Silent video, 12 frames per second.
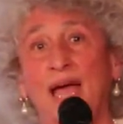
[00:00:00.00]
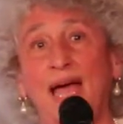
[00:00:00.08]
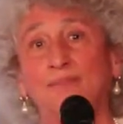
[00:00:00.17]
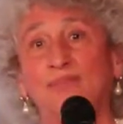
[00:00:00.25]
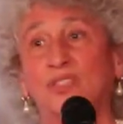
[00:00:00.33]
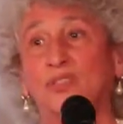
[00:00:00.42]

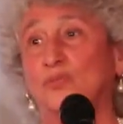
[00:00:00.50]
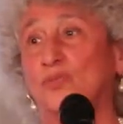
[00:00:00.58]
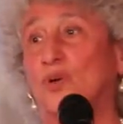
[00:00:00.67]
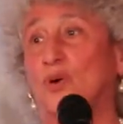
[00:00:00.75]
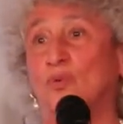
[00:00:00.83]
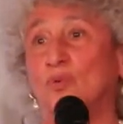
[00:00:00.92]

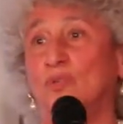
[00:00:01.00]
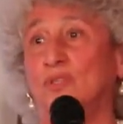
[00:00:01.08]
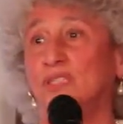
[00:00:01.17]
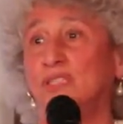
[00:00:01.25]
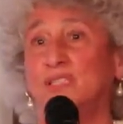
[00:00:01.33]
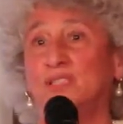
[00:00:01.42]
absolute goal
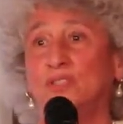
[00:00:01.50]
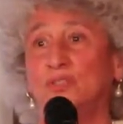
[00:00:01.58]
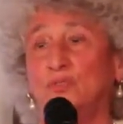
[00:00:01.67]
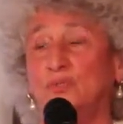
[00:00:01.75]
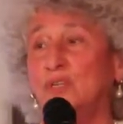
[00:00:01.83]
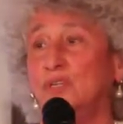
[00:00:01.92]
is
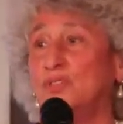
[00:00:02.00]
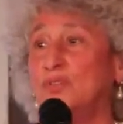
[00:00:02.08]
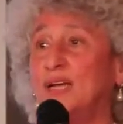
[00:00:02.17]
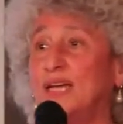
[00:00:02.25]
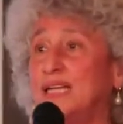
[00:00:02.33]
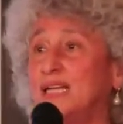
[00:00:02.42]
to
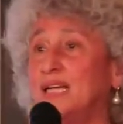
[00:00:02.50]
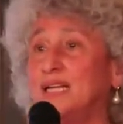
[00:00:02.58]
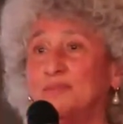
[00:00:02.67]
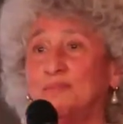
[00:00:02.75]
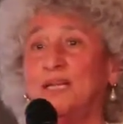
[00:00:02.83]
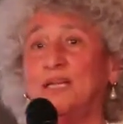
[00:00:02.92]
train
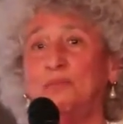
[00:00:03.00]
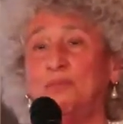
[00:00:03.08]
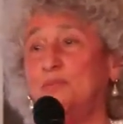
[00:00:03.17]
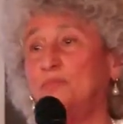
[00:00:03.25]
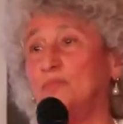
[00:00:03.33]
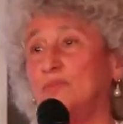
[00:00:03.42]
as many
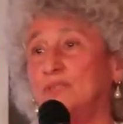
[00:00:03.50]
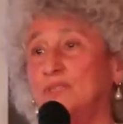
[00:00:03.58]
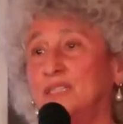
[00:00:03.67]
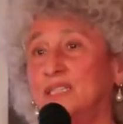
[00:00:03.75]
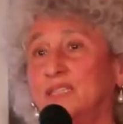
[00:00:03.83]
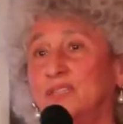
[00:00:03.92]
people
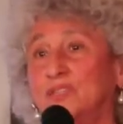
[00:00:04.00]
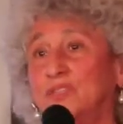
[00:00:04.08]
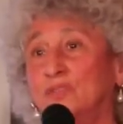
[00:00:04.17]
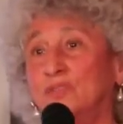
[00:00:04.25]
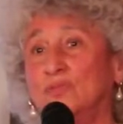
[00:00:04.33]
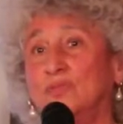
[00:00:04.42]

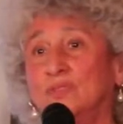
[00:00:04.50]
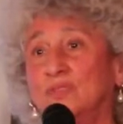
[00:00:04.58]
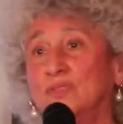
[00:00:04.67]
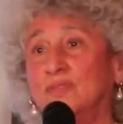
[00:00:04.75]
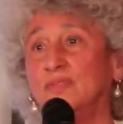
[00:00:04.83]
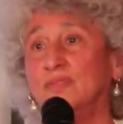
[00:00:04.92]
into
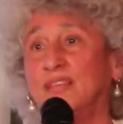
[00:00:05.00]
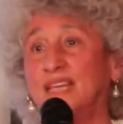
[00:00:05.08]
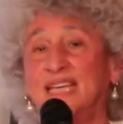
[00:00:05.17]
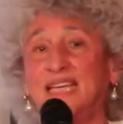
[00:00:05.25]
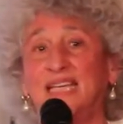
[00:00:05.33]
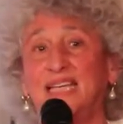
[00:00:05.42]

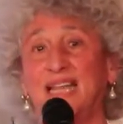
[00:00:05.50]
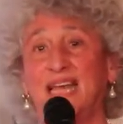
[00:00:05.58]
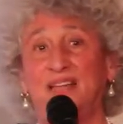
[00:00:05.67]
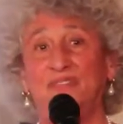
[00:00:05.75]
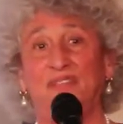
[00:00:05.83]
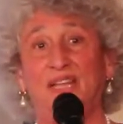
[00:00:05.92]
thinking
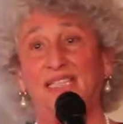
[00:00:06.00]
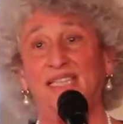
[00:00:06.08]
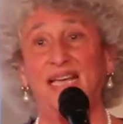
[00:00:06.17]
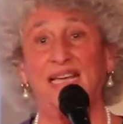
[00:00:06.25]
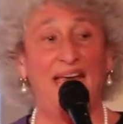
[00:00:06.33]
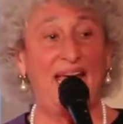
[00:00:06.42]
that if they
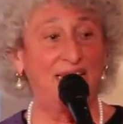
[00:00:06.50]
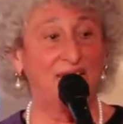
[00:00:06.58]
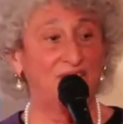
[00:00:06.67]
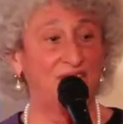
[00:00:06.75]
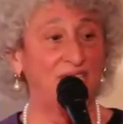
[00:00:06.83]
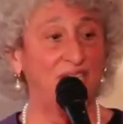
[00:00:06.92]
take
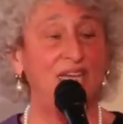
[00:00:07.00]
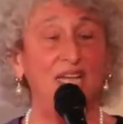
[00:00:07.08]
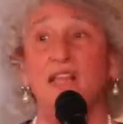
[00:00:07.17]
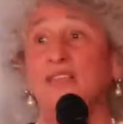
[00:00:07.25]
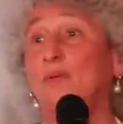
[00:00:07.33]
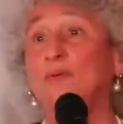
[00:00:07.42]
action,
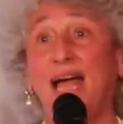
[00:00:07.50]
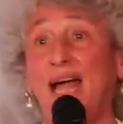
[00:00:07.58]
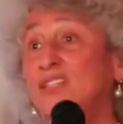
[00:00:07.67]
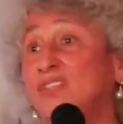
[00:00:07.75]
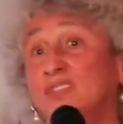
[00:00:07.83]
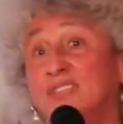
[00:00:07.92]
they will
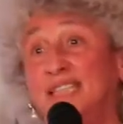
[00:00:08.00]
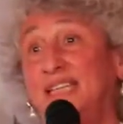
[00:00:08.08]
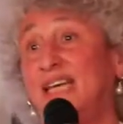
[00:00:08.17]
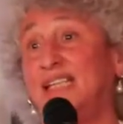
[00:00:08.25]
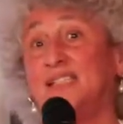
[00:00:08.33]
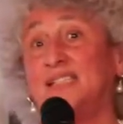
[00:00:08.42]
actually
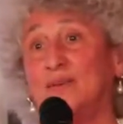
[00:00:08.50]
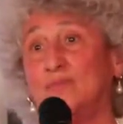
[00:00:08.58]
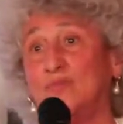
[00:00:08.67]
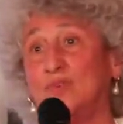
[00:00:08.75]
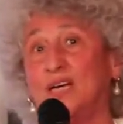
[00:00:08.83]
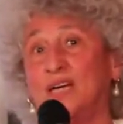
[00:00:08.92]
get
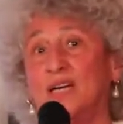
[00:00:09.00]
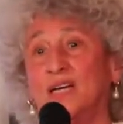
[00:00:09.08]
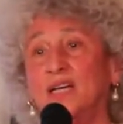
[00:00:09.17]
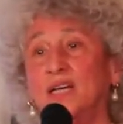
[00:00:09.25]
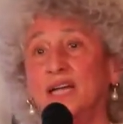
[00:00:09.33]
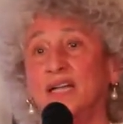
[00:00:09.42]
somewhere.
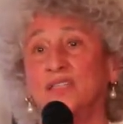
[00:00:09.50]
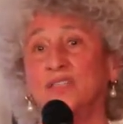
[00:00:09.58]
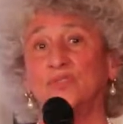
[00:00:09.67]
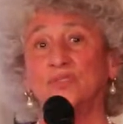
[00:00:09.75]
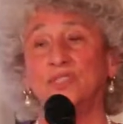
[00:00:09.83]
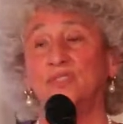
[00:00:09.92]
And
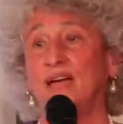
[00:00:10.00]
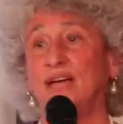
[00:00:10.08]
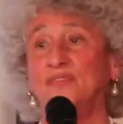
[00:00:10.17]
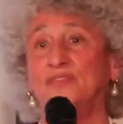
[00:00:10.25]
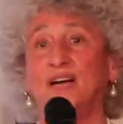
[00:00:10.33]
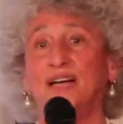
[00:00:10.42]
it's really
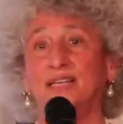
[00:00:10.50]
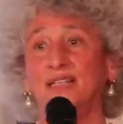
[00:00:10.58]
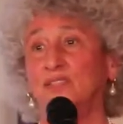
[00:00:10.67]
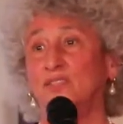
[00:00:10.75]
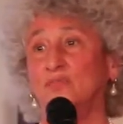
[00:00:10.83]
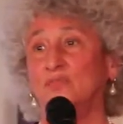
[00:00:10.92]

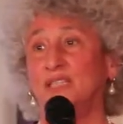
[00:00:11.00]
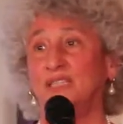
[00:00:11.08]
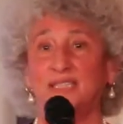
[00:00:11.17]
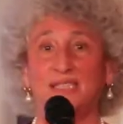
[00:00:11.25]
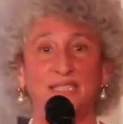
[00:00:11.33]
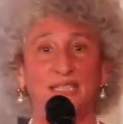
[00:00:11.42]
gratifying to me
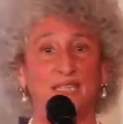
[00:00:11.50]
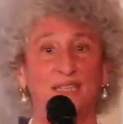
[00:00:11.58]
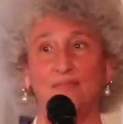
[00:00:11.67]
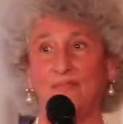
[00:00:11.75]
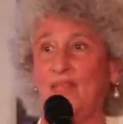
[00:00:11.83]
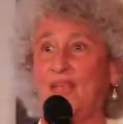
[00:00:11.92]
to
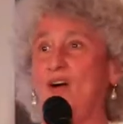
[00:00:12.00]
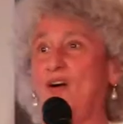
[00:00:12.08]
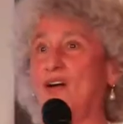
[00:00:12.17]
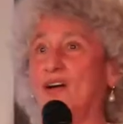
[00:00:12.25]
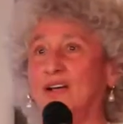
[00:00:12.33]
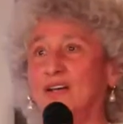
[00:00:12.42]
see
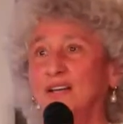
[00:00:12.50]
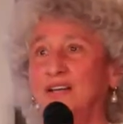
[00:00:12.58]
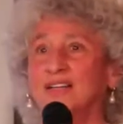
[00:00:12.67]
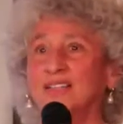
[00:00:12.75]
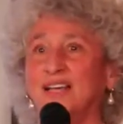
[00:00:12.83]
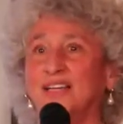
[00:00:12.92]
our
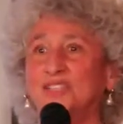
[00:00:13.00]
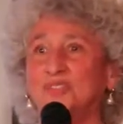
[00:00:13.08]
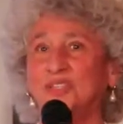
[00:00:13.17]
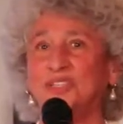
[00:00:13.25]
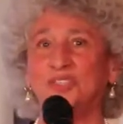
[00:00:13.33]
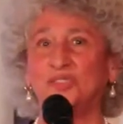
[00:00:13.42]

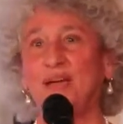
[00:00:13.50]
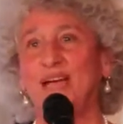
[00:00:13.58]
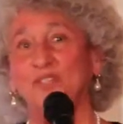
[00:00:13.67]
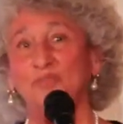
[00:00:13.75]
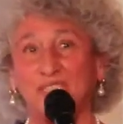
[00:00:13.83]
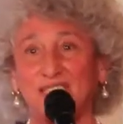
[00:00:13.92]
illustrious
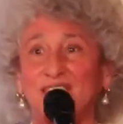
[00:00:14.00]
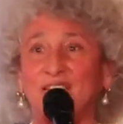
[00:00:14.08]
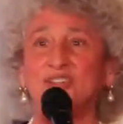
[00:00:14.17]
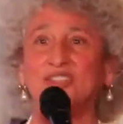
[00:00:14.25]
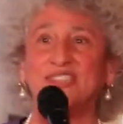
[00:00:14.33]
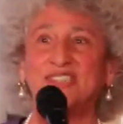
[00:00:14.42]
graduates, and
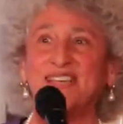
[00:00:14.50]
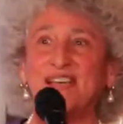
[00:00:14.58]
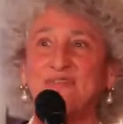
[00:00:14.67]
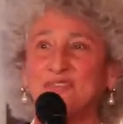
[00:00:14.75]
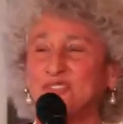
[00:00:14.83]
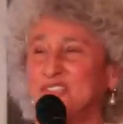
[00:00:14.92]
there are
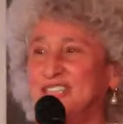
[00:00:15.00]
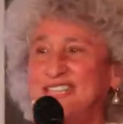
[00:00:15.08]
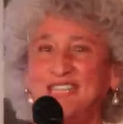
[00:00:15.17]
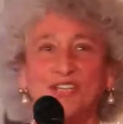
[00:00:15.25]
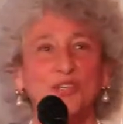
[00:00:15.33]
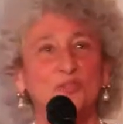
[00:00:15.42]
several
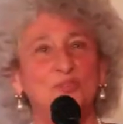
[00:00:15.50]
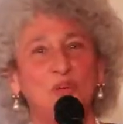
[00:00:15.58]
here. You